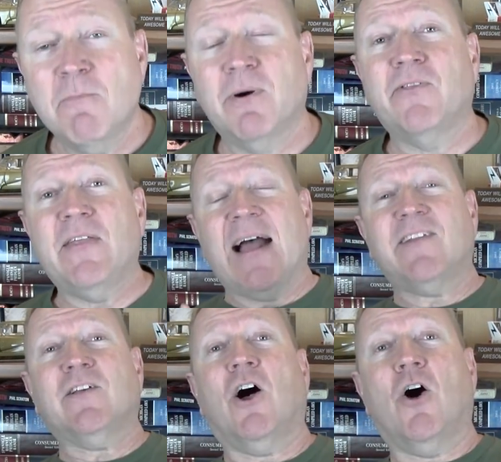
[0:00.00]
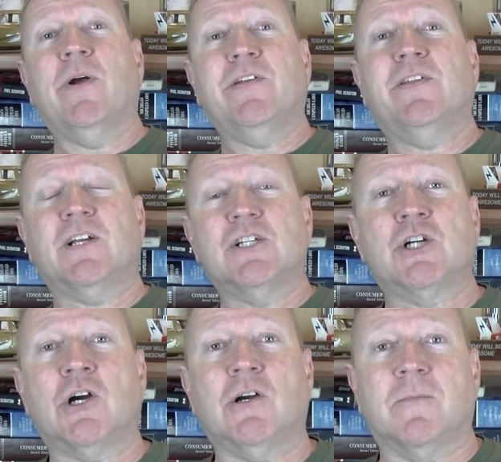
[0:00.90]
But that's always the
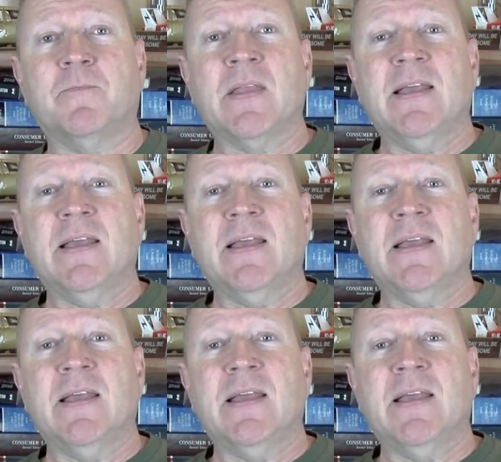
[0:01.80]
concern,